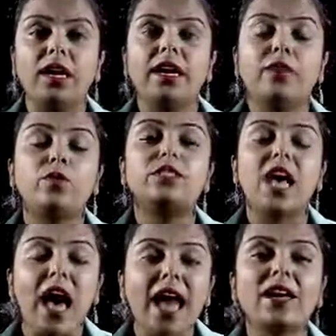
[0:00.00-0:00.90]
It was
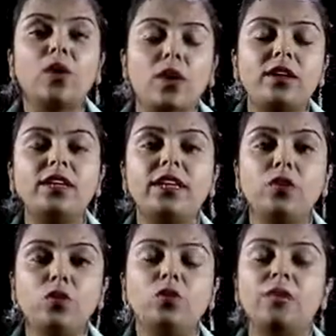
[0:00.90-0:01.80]
high quality
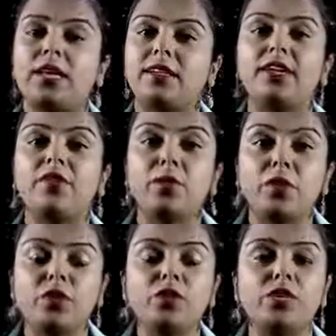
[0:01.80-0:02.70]
loom that they were
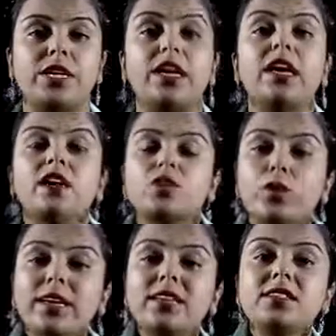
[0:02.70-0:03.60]
producing. So,
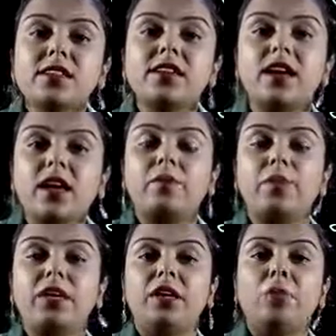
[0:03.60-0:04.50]
East India
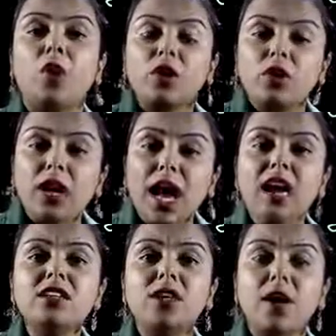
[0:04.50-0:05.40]
Company bought
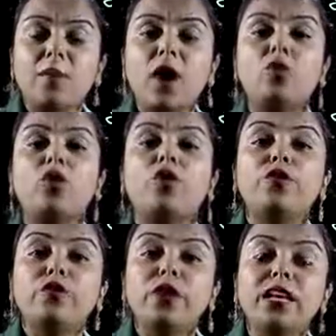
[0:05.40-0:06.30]
large amount of
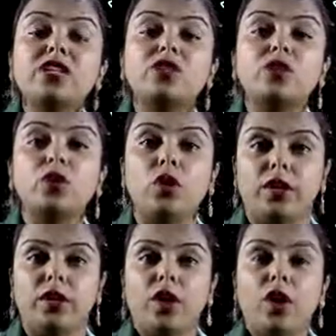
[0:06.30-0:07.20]
finished
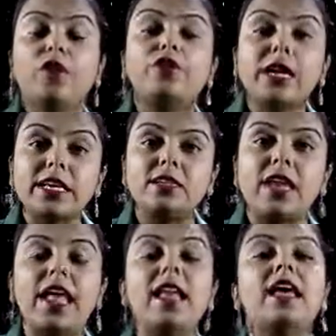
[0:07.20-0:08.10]
good of
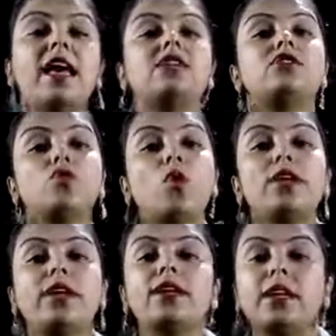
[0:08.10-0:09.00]
textile and
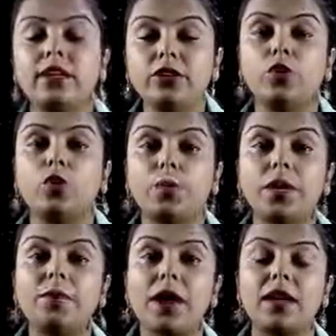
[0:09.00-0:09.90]
sold it in
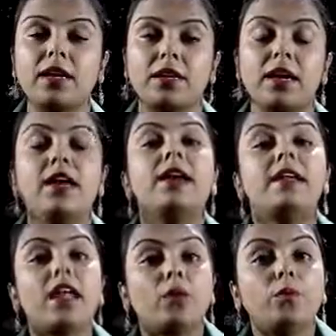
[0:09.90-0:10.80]
European market.
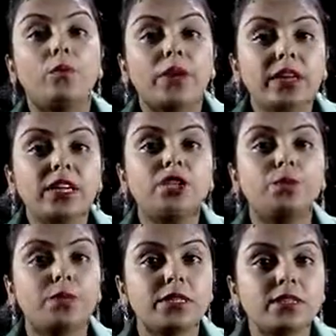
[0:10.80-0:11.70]
Now, British
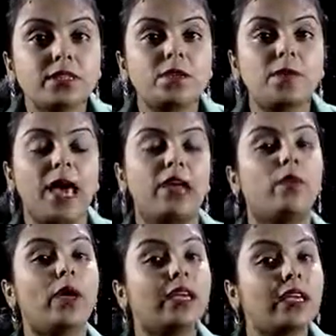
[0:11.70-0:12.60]
businessmen
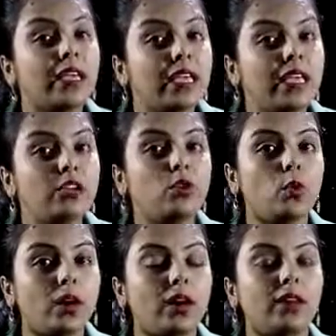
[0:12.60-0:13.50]
were keen
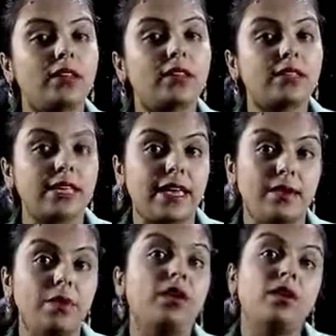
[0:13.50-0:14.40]
to earn the
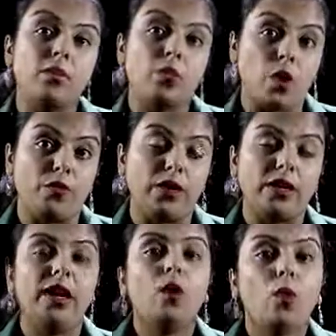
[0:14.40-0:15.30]
same profit.
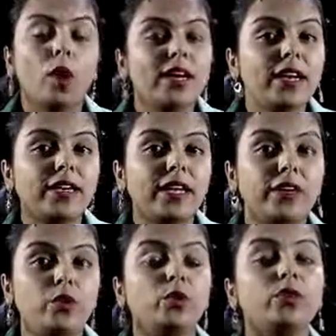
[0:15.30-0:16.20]
What did they
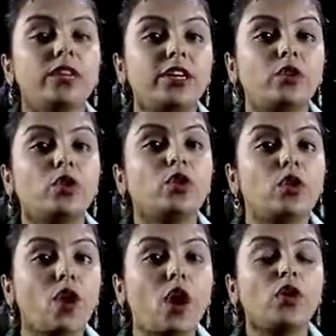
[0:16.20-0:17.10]
do? They took
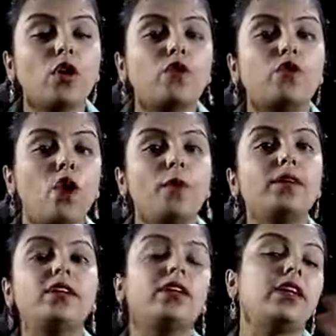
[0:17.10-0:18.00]
lot of raw
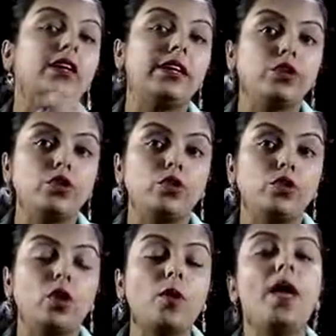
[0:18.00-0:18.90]
material into
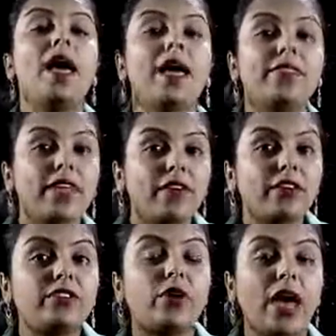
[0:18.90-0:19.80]
Europe and they
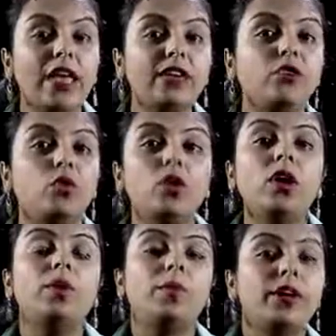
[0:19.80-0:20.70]
were trying to
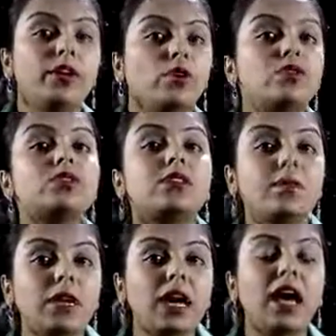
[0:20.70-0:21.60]
produce
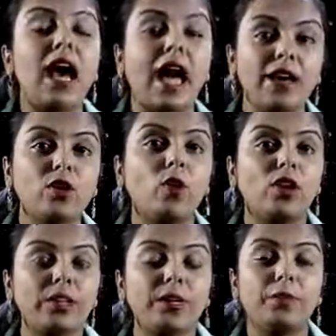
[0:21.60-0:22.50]
similar high
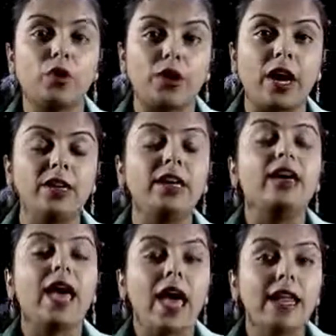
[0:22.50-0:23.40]
quality product
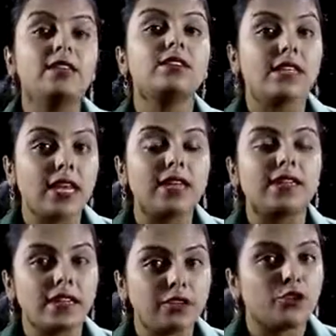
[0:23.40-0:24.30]
and sell it
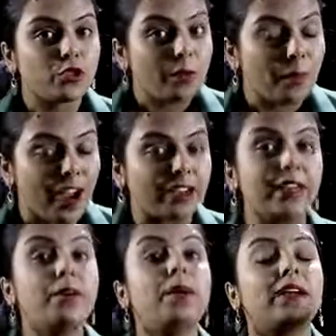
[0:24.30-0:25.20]
into the
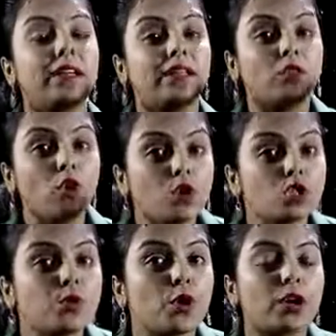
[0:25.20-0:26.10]
market, but
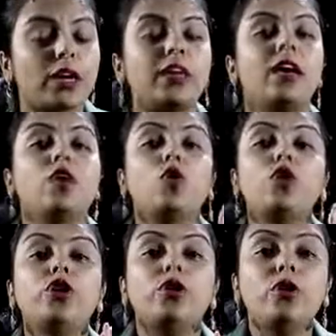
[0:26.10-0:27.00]
those products
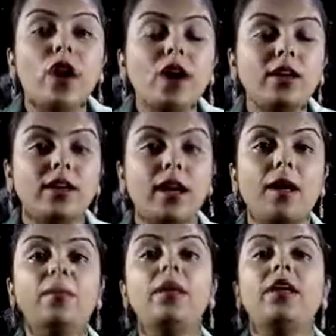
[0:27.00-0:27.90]
could not
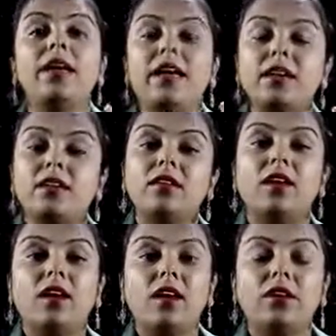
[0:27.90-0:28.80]
come in
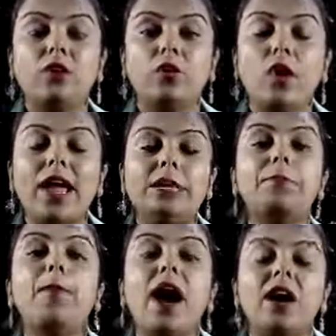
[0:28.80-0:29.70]
at
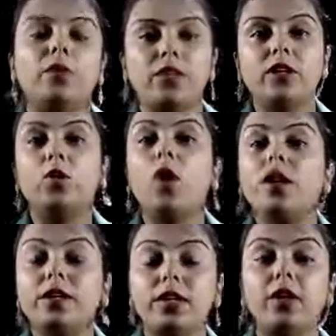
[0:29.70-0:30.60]
par with the
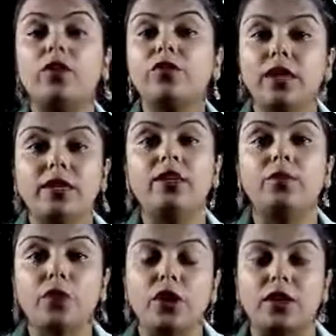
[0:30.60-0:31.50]
quality of the
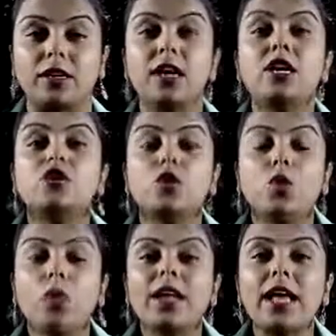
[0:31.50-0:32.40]
Indian product. So,
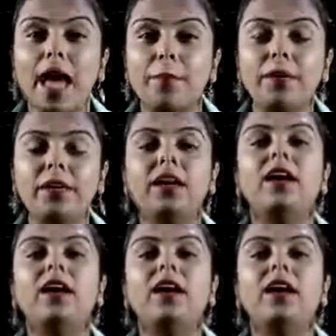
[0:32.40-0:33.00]
what happened?